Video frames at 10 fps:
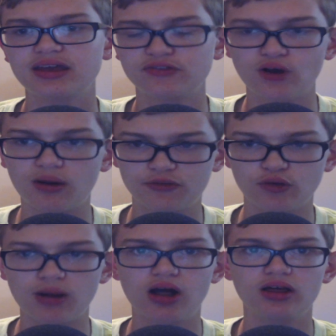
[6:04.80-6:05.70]
it's off so
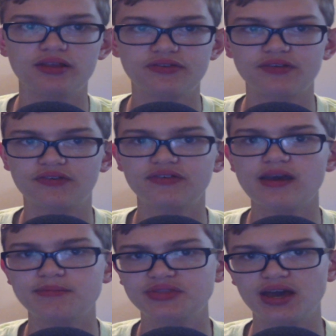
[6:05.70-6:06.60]
well. It's the
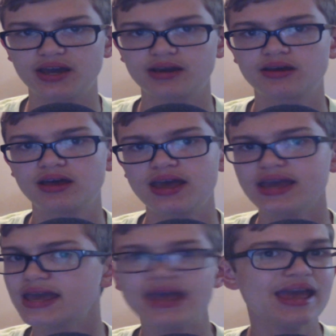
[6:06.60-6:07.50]
same thing.
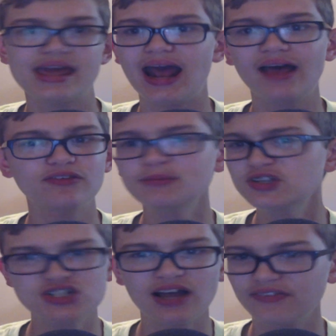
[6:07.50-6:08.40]
It hasn't been
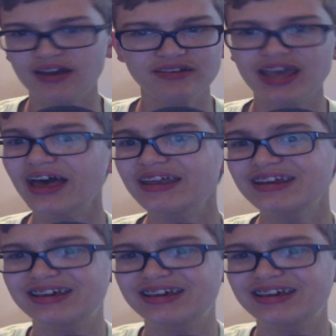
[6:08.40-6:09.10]
shot down yet.